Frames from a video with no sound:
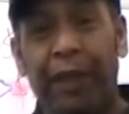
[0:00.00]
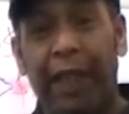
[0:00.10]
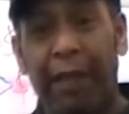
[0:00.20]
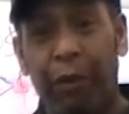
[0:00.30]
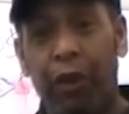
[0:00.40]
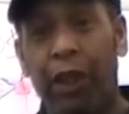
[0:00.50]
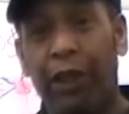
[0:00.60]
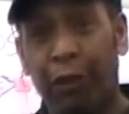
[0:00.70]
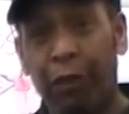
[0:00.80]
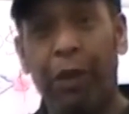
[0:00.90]
And when
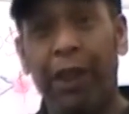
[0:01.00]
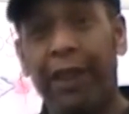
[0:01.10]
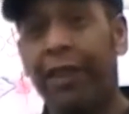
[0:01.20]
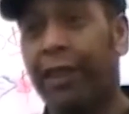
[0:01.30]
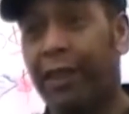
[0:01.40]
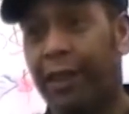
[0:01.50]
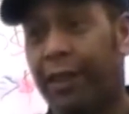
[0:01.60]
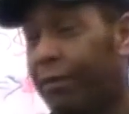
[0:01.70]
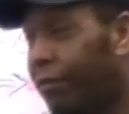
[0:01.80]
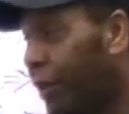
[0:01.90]
I do my
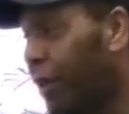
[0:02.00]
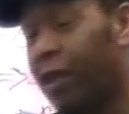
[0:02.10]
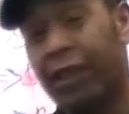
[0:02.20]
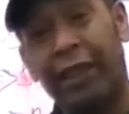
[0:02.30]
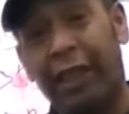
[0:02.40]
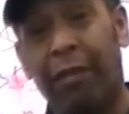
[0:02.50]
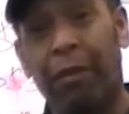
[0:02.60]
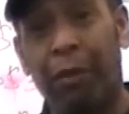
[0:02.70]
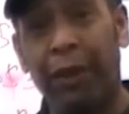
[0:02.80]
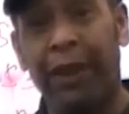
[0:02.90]
digits, realising that
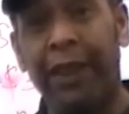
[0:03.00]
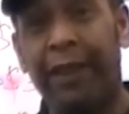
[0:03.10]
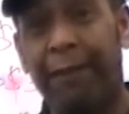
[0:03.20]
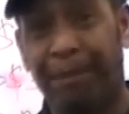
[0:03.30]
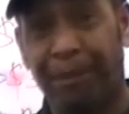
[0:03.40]
I'm quitting,